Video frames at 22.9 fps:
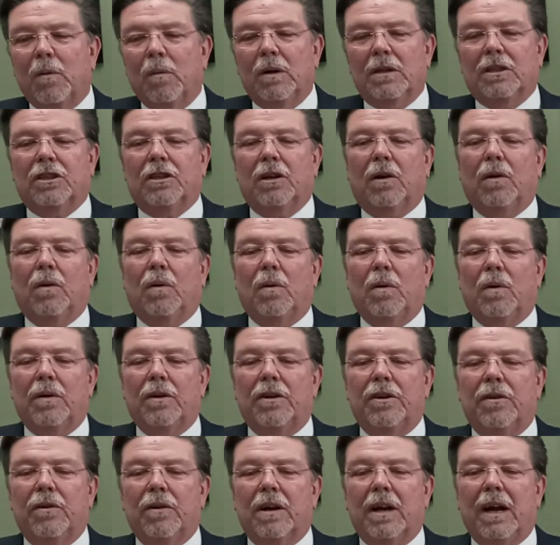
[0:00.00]
which the
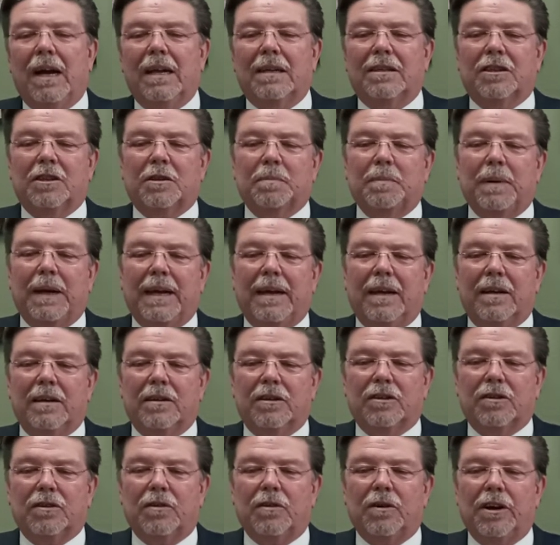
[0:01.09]
Lord your God spake
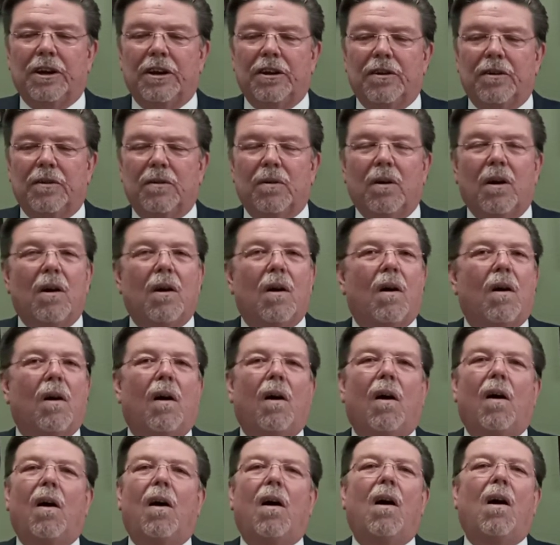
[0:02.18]
concerning you.
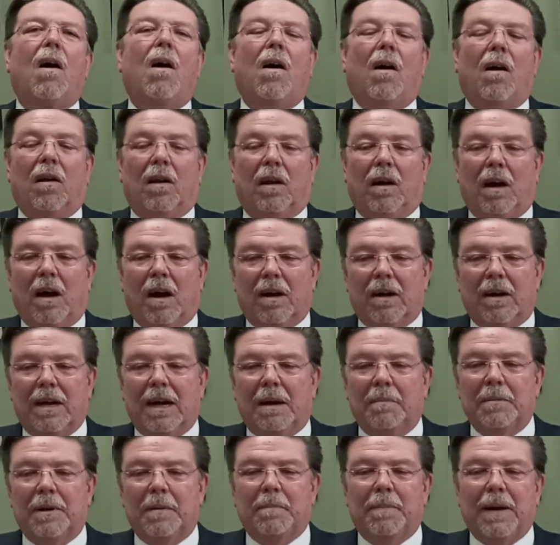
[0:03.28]
All are
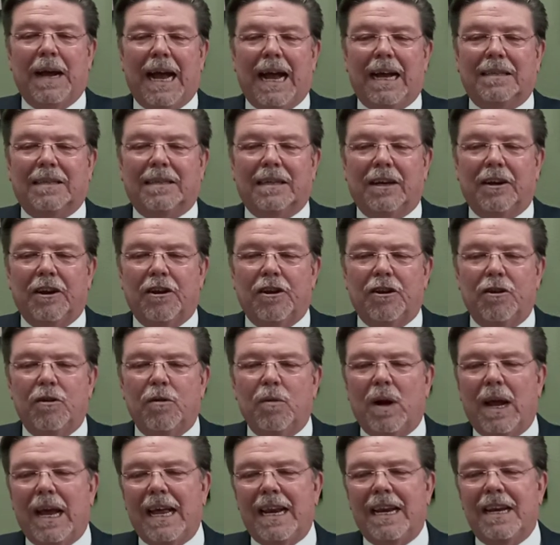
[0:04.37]
come to pass unto
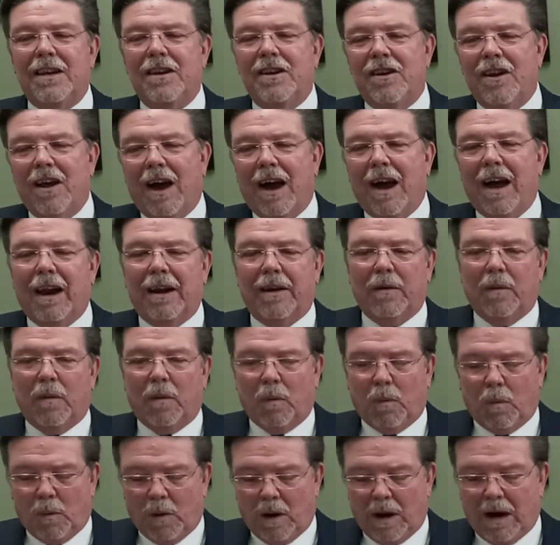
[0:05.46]
you, and not
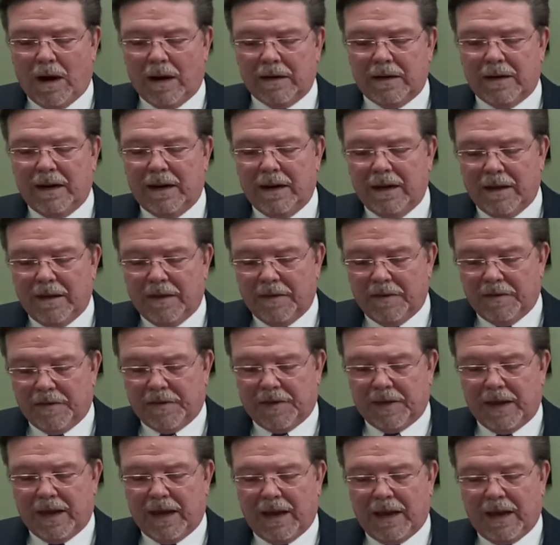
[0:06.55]
one
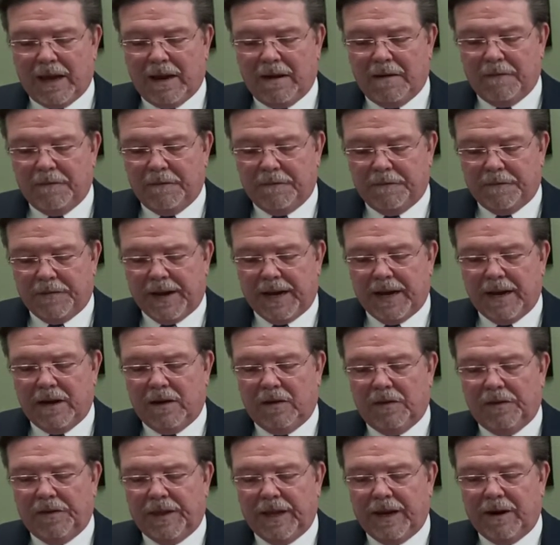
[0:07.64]
thing
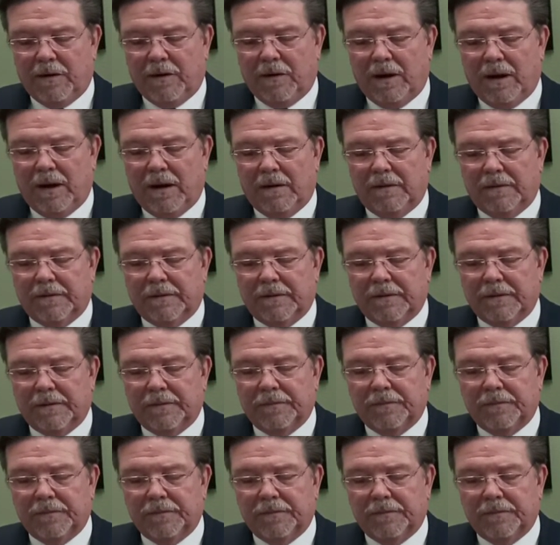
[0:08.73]
failed thereof.